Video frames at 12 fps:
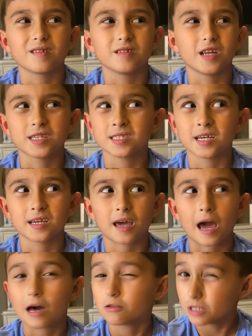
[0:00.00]
doesn't
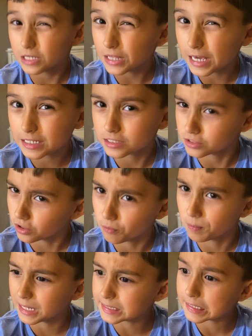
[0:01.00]
count in it. So
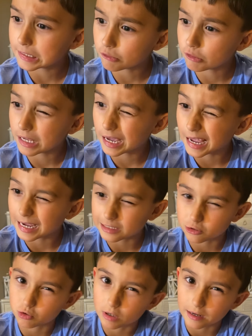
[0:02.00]
basically I
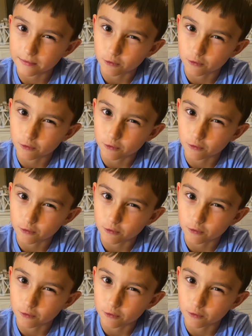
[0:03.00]
actually have